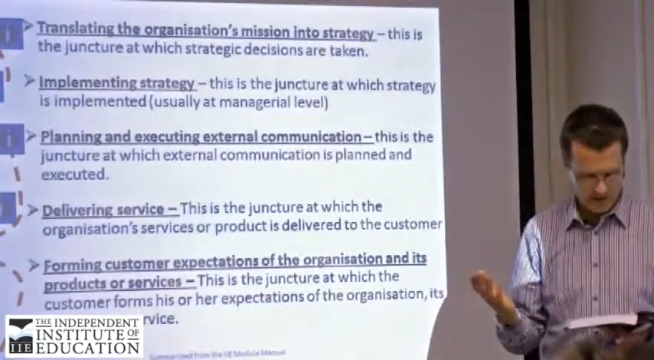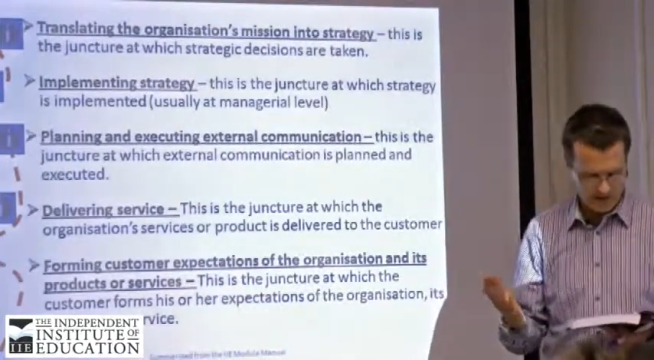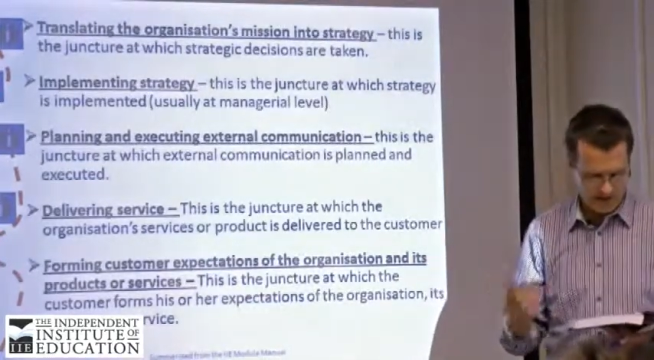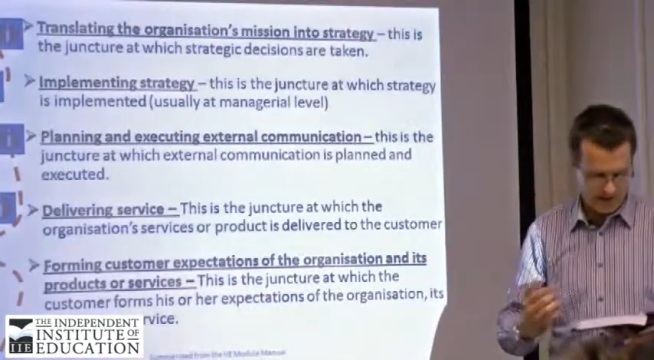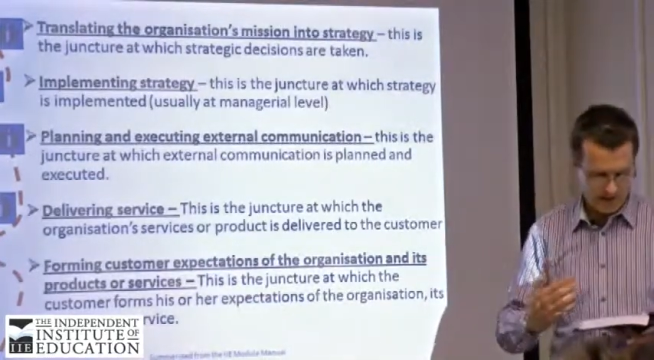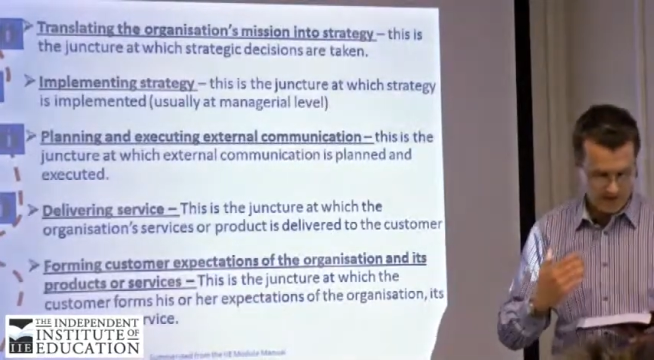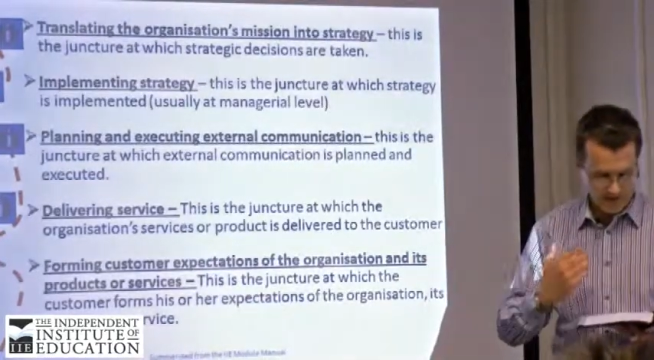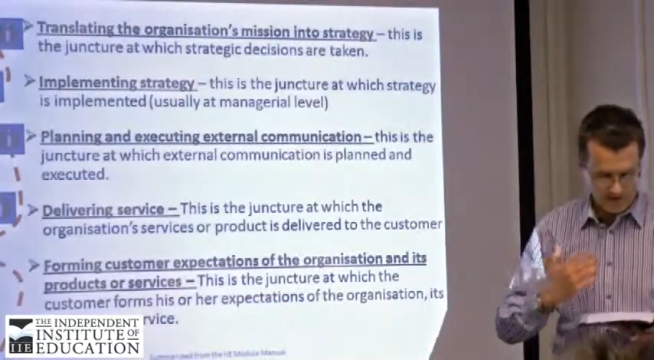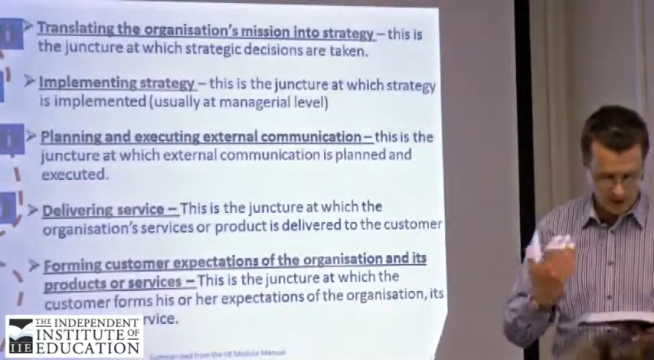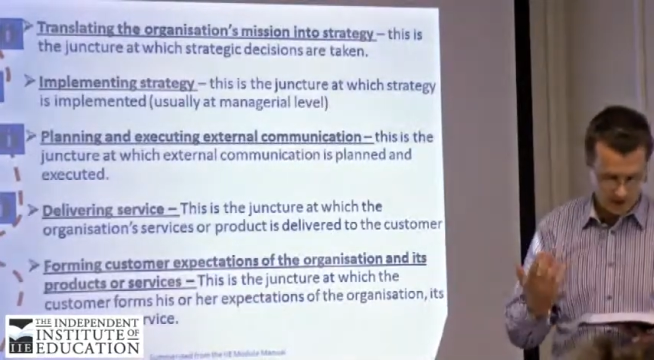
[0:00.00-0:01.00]
okay, and
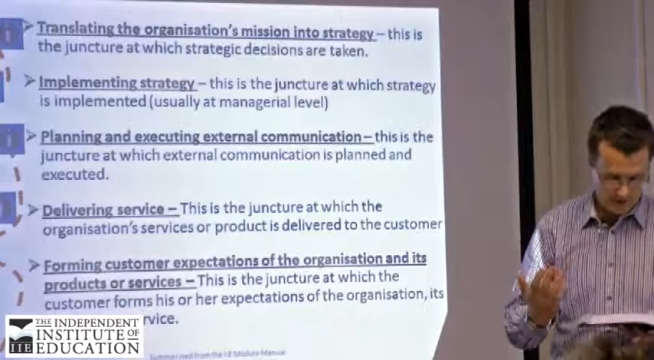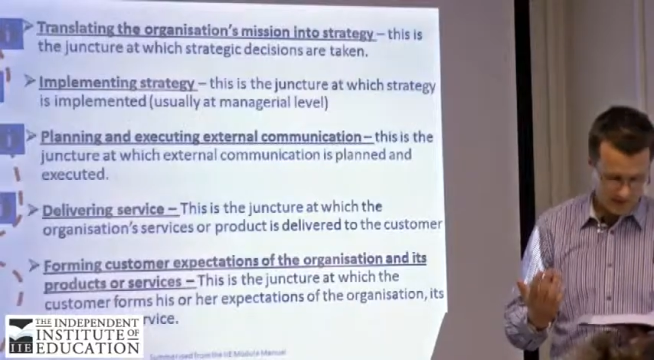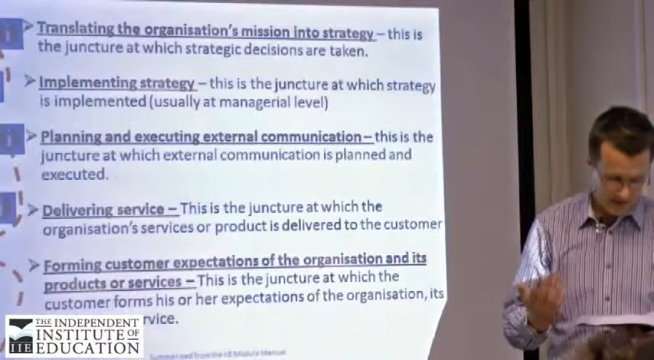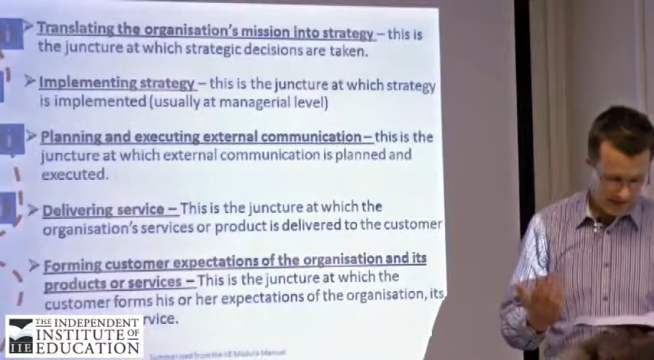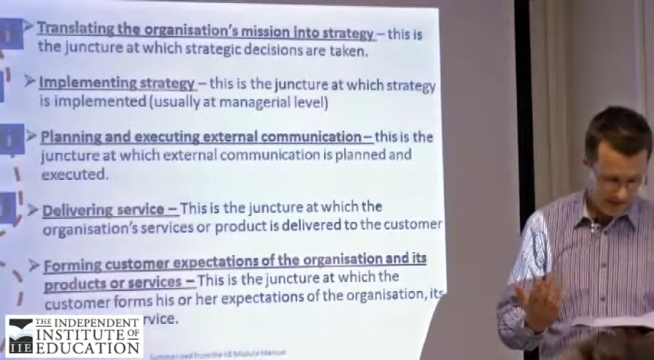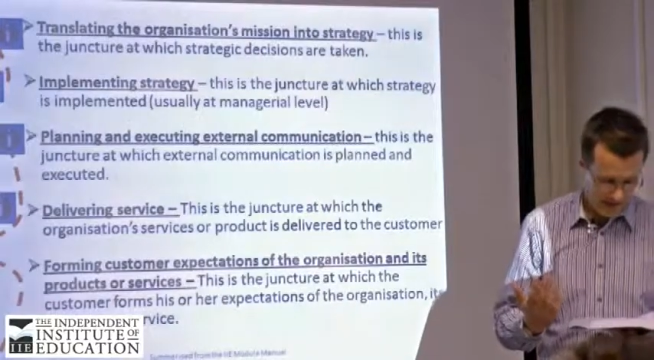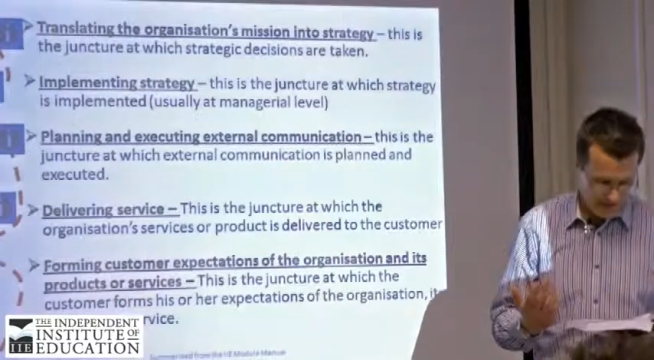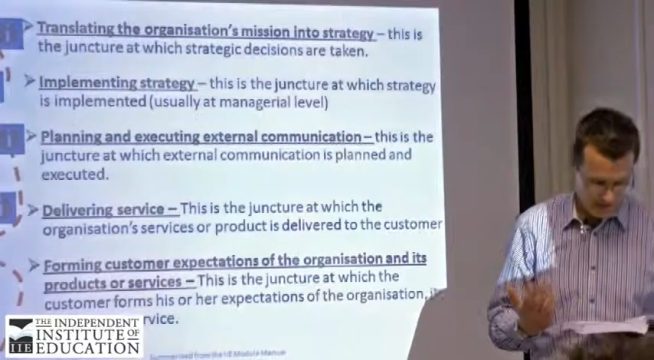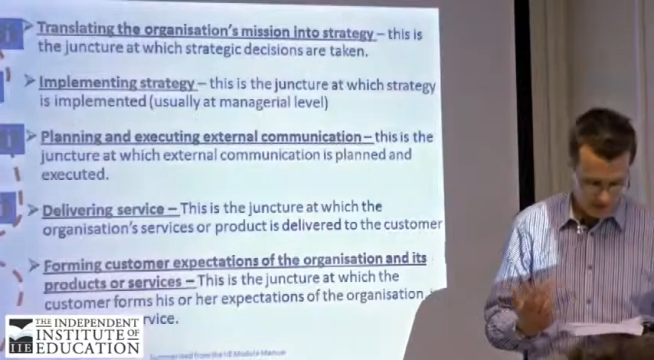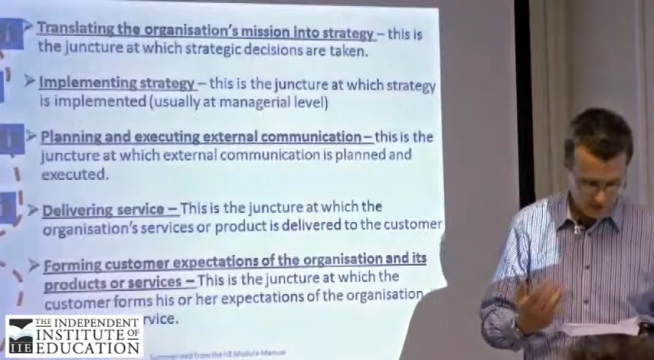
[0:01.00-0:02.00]
that they are
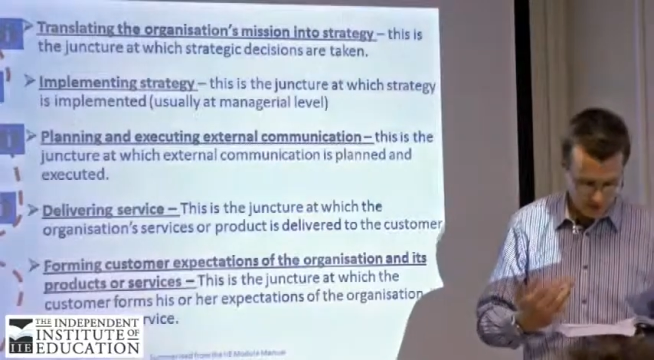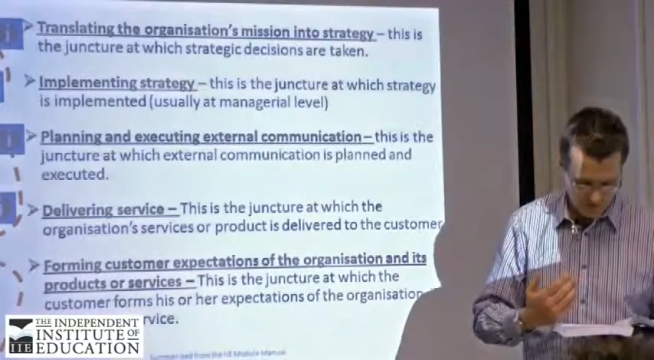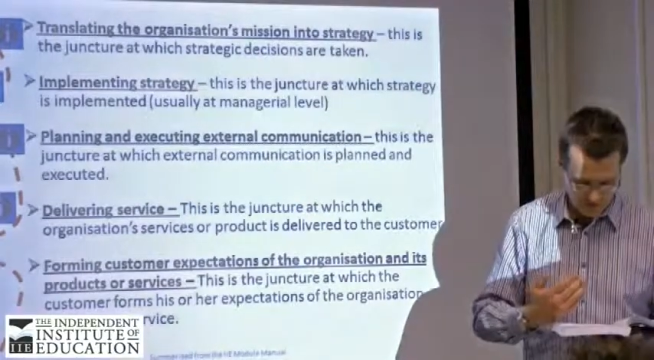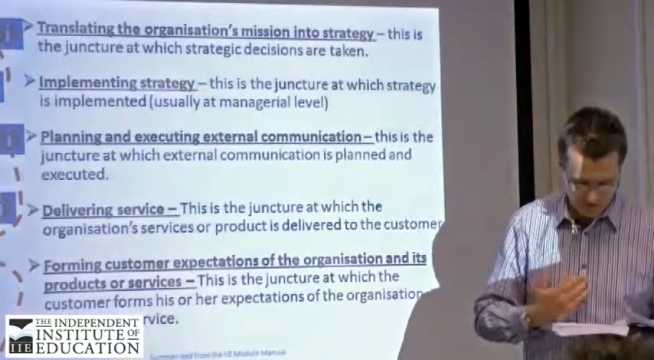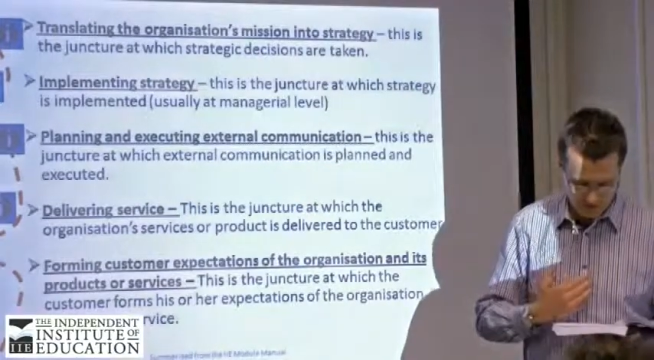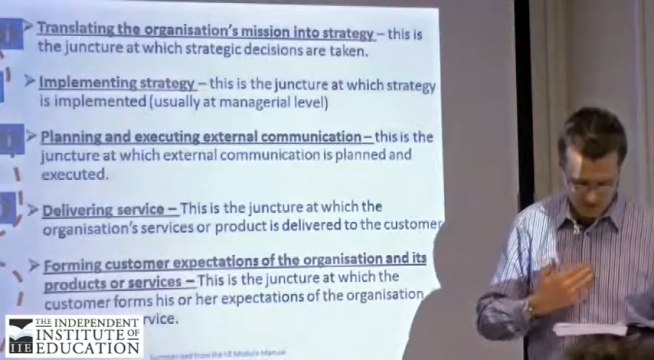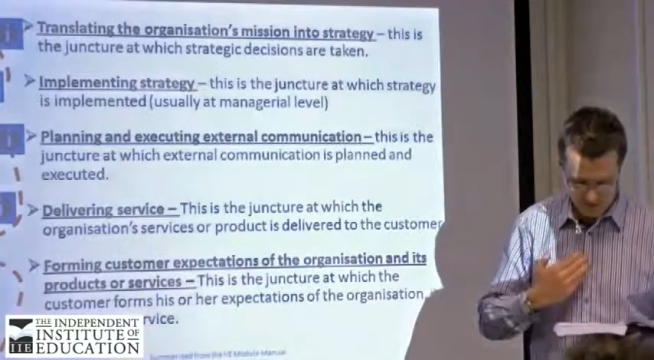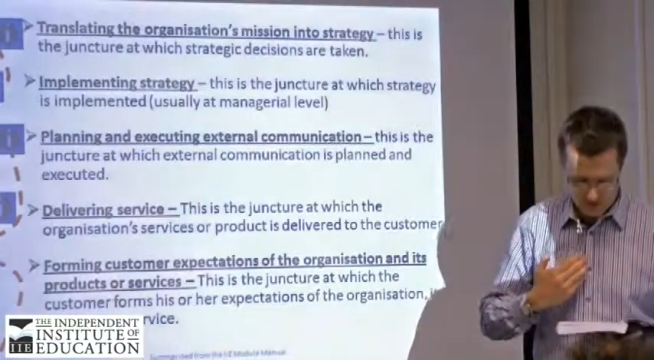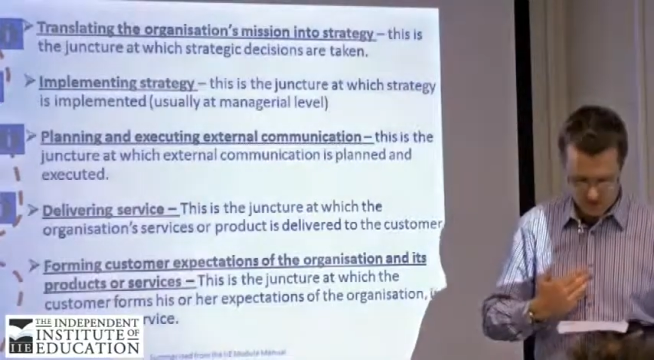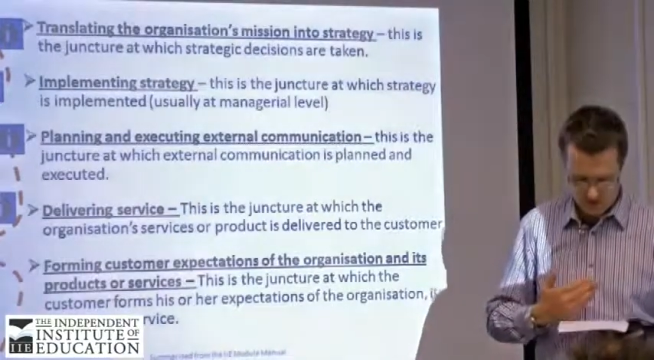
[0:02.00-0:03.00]
able to develop
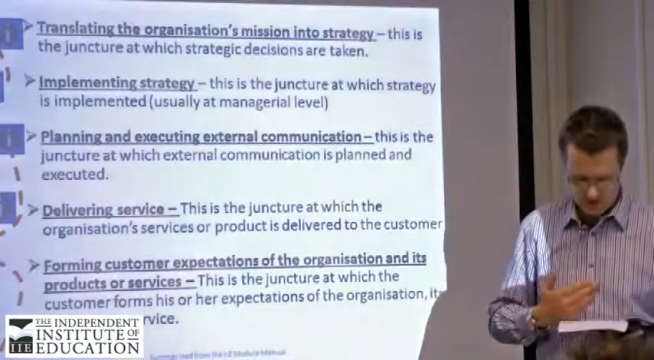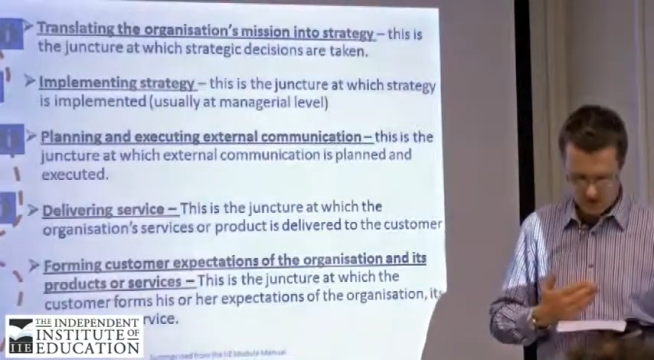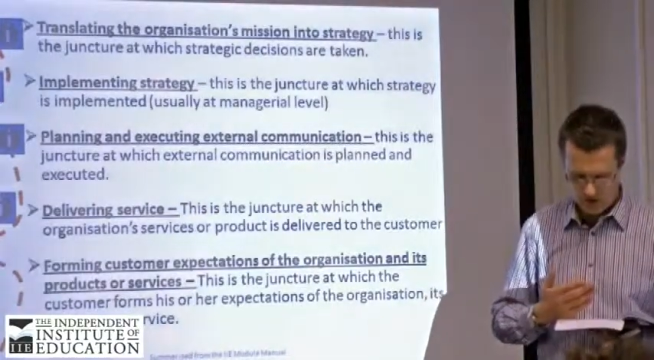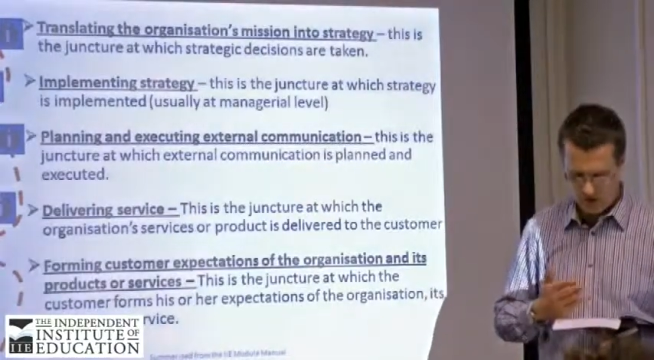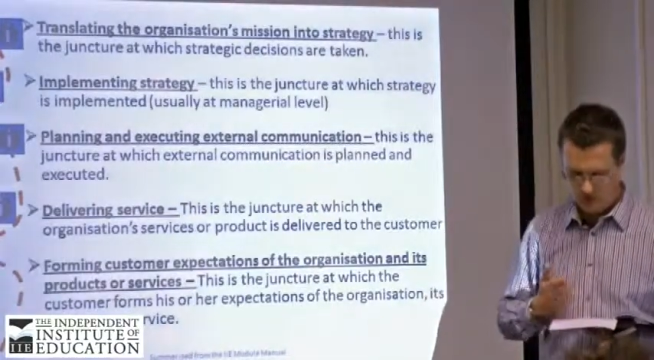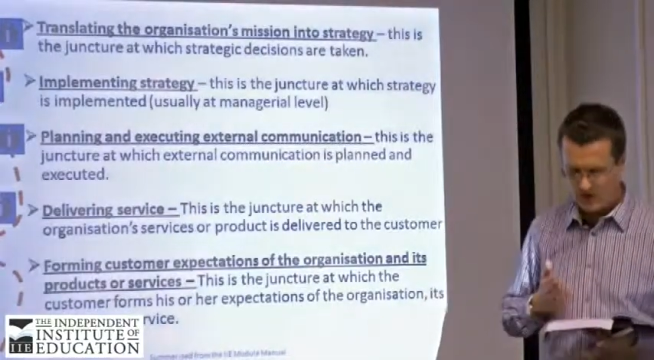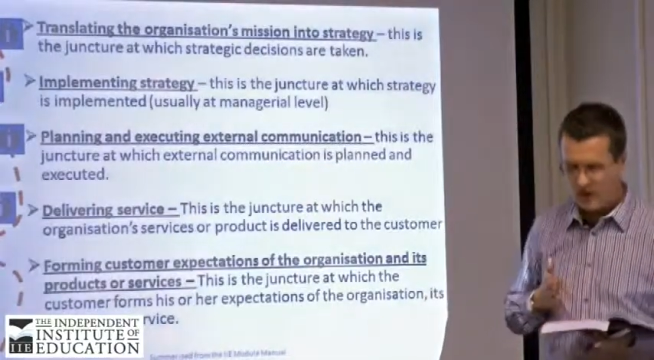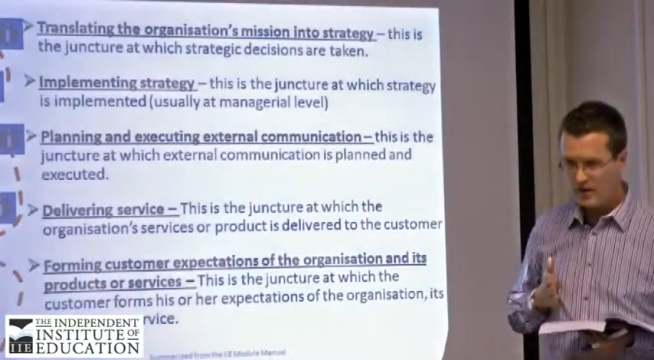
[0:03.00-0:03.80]
a strategy